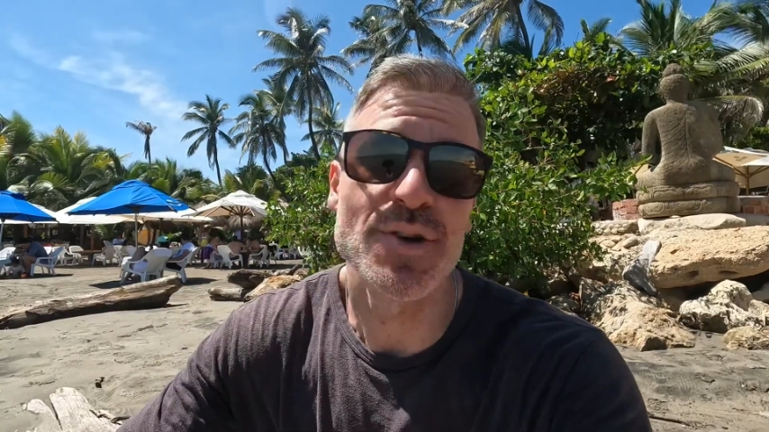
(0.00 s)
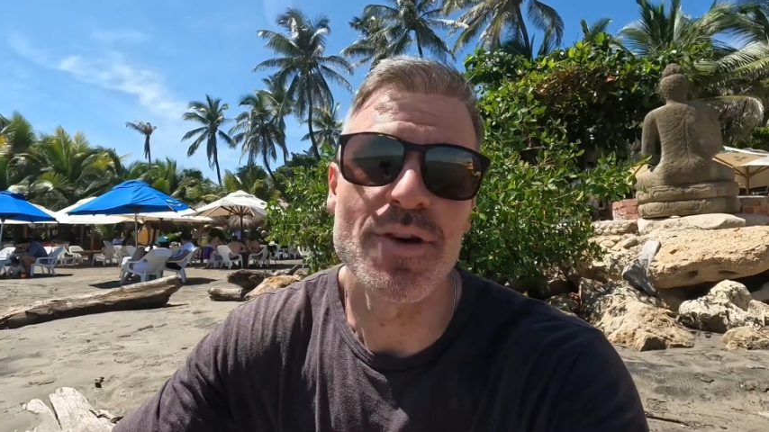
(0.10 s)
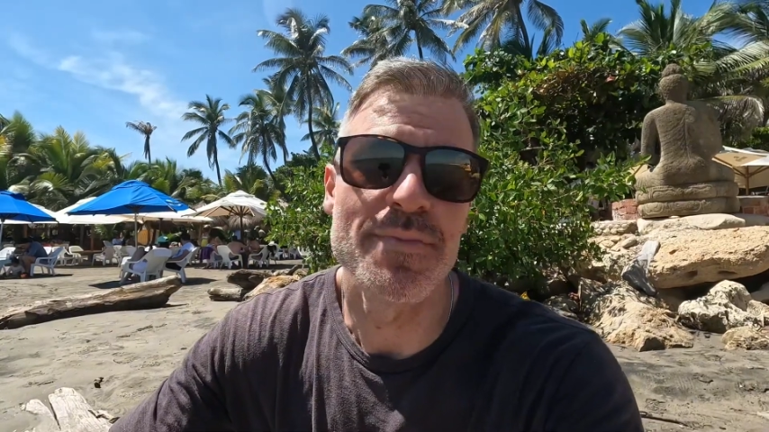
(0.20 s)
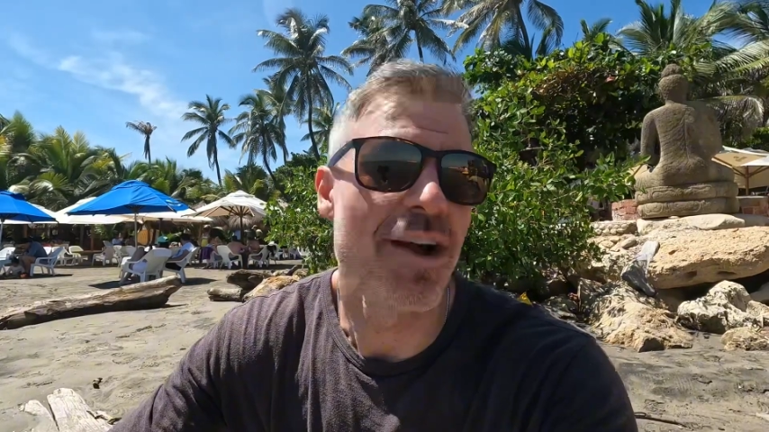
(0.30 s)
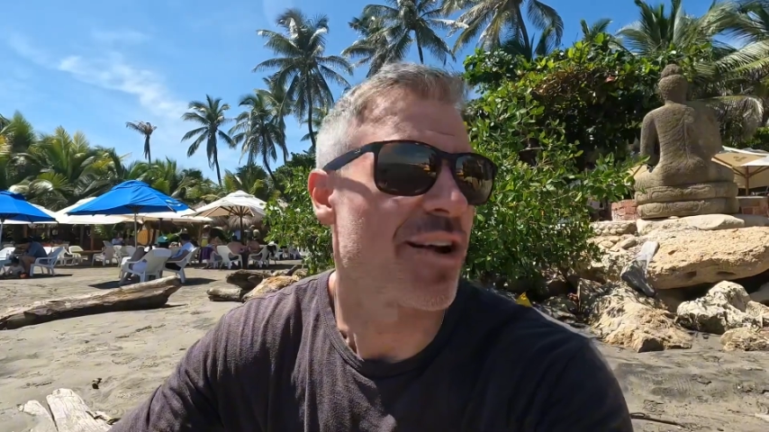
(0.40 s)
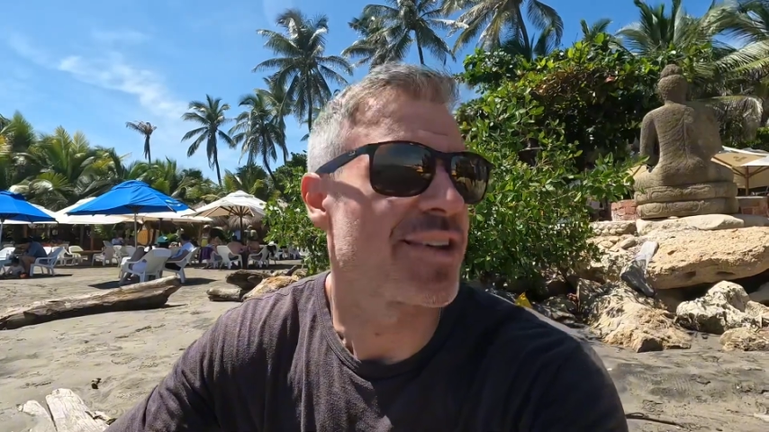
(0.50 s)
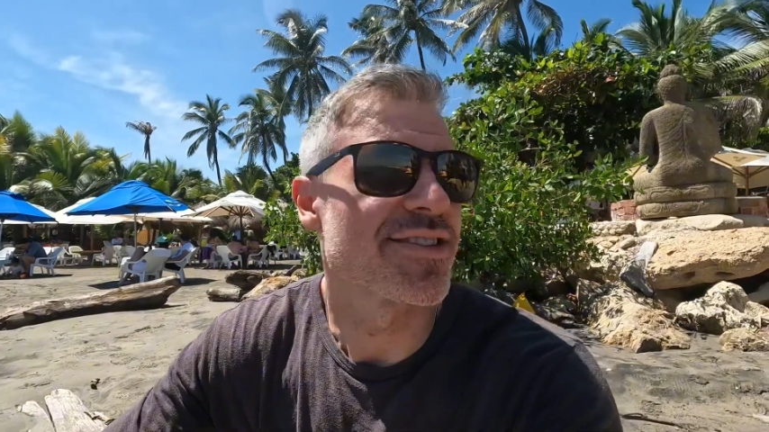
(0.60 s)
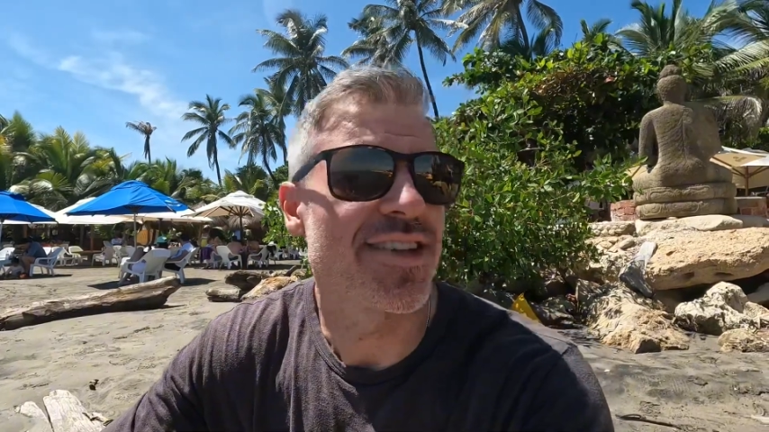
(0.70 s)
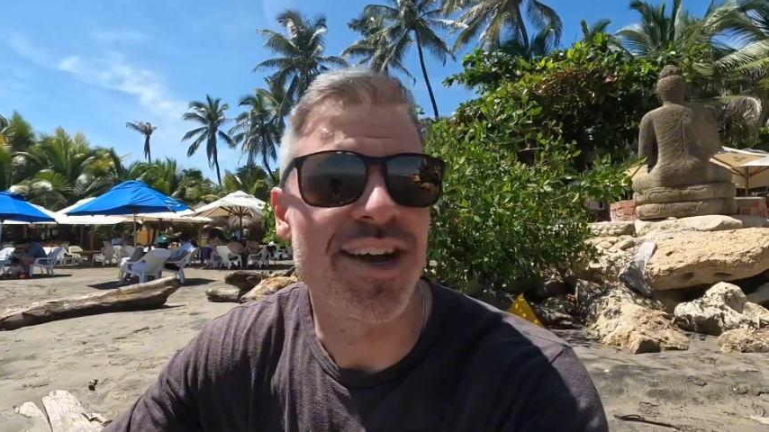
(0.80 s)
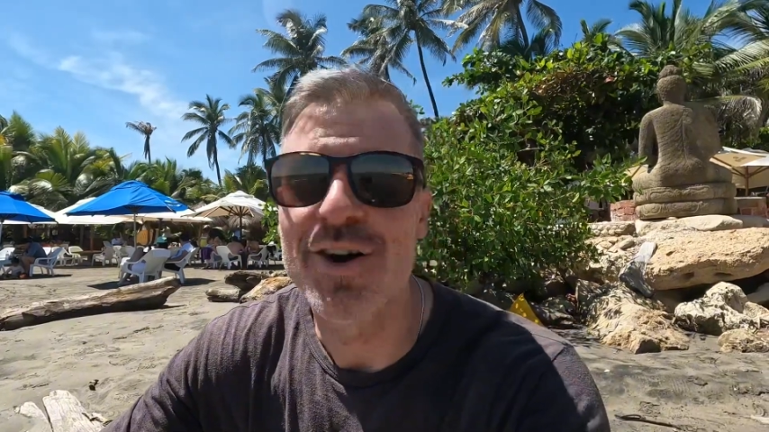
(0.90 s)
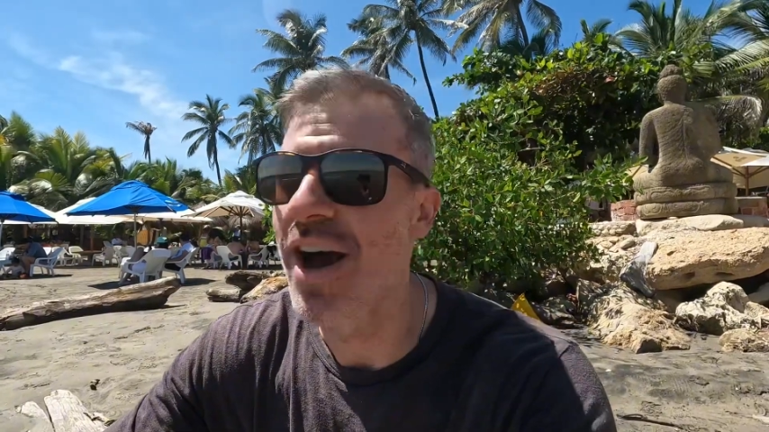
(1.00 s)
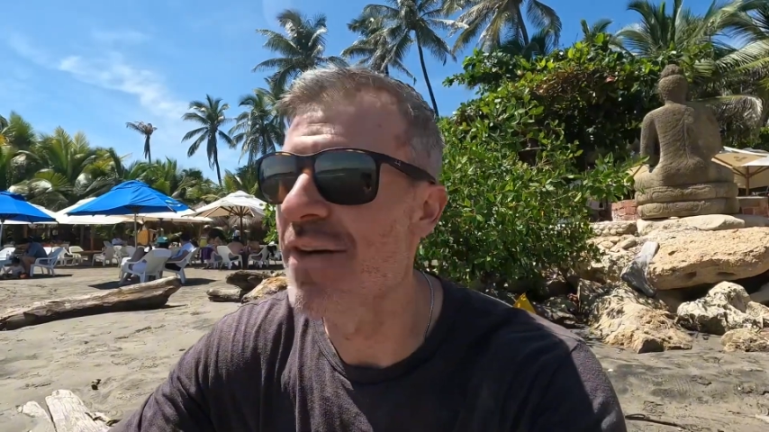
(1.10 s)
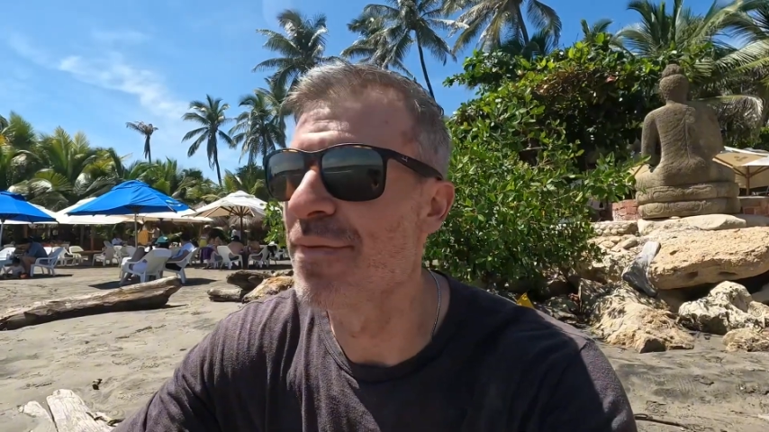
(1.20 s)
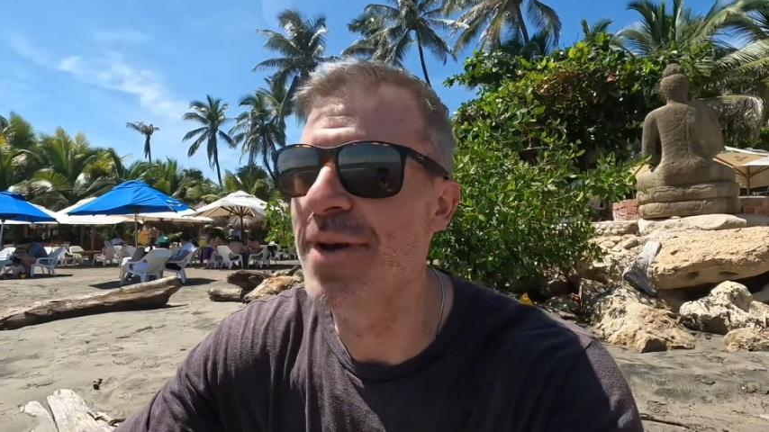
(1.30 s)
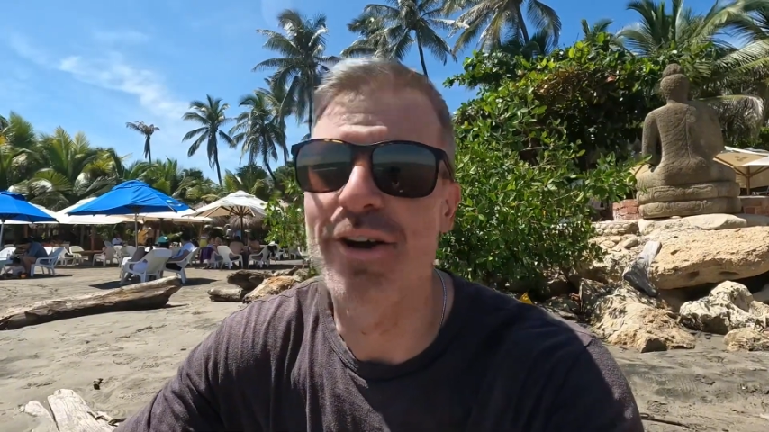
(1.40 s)
Sorry, Americans. I know I
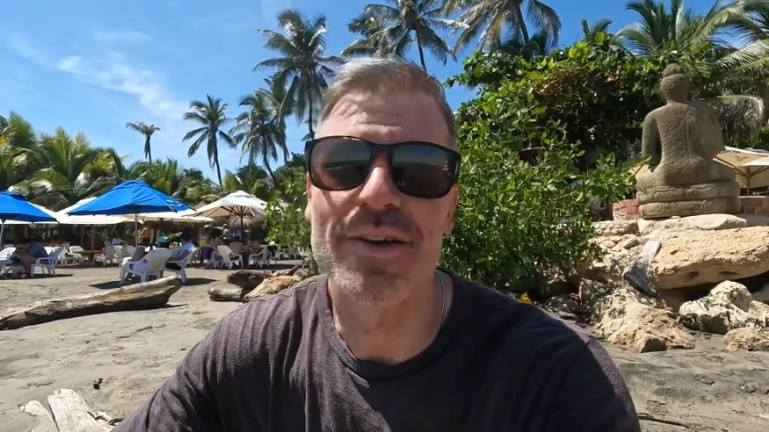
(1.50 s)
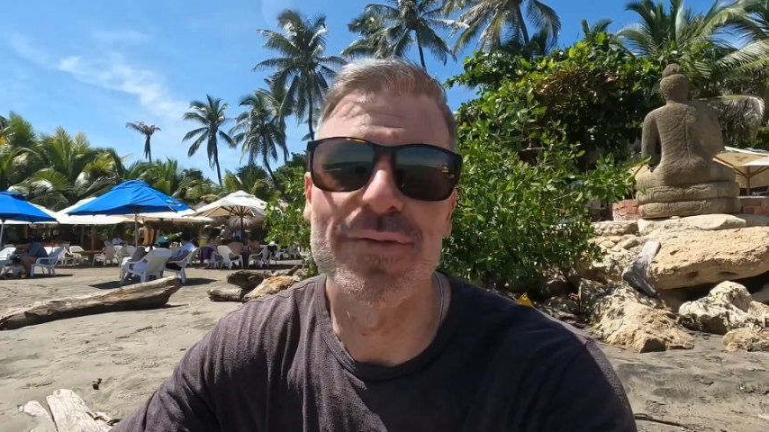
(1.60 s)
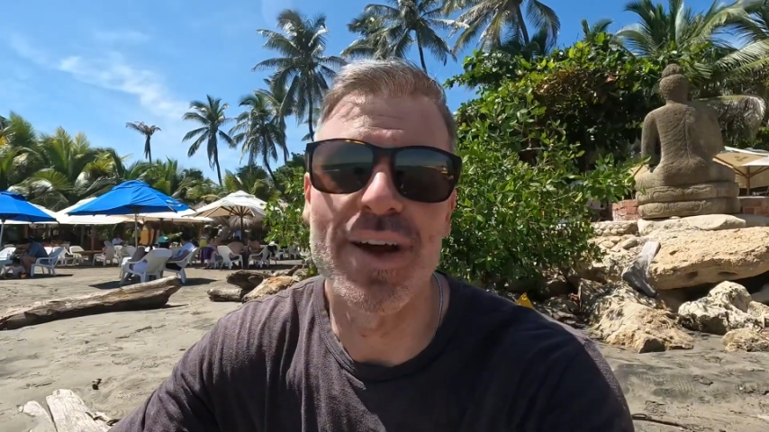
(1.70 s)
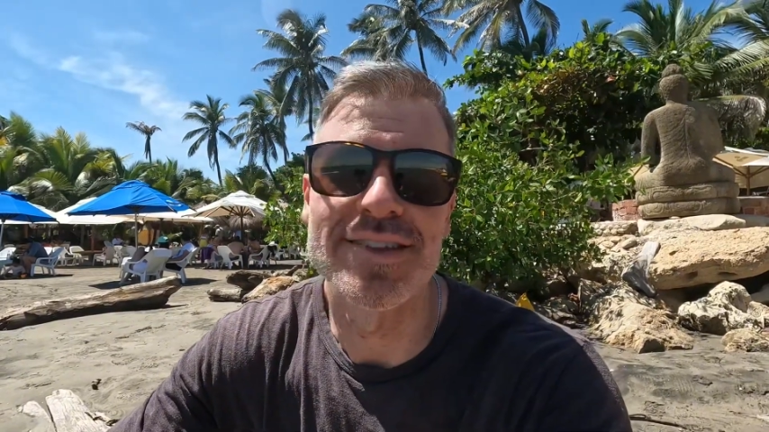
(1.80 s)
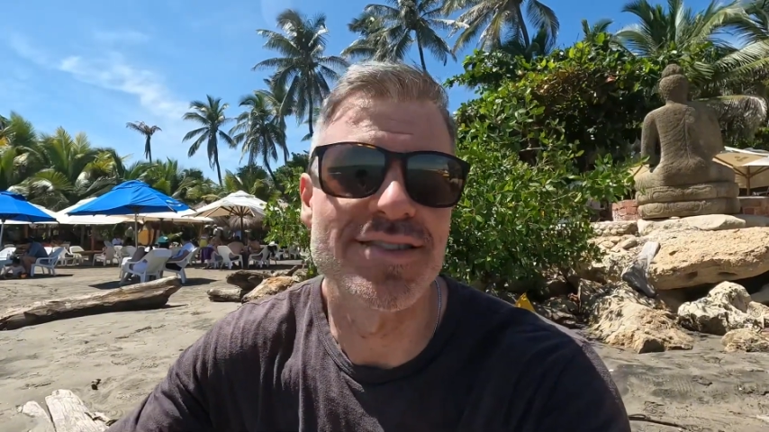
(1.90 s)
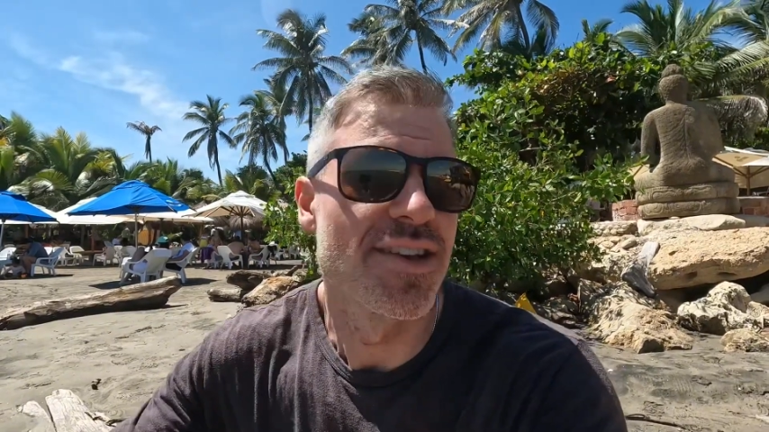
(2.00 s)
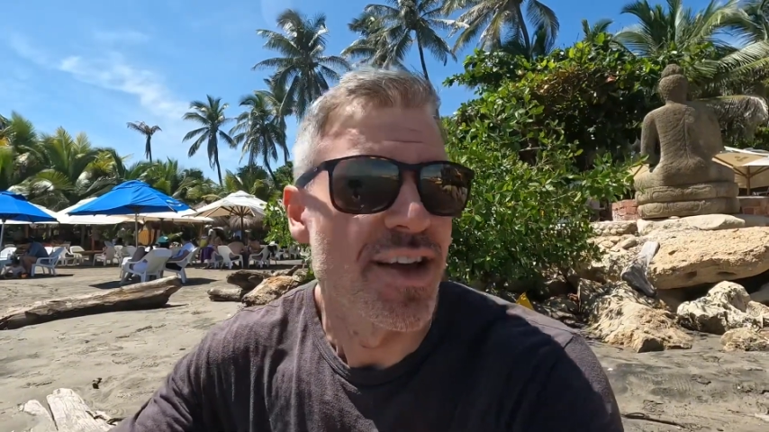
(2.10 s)
have American friends.